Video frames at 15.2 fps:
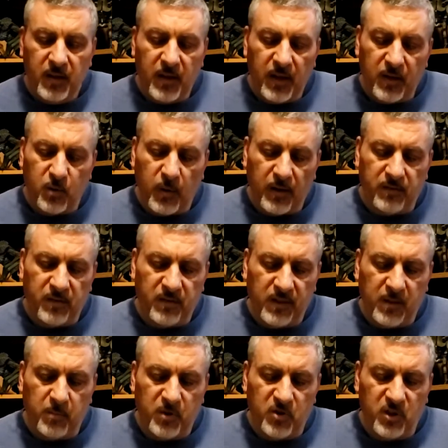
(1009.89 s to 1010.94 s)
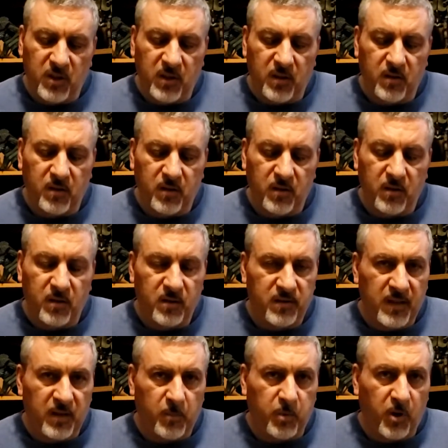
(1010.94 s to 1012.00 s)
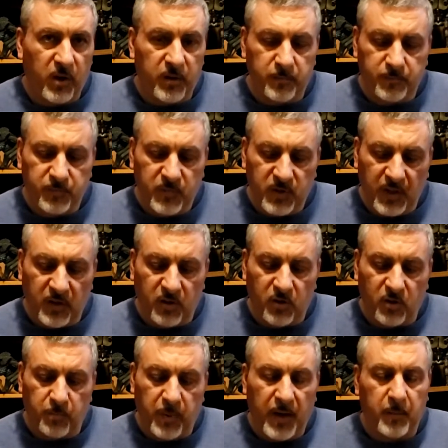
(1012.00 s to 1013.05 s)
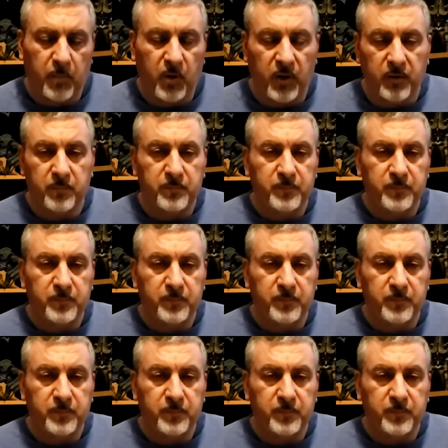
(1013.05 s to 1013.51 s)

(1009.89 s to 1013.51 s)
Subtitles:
and you have this image in the center to the bottom part.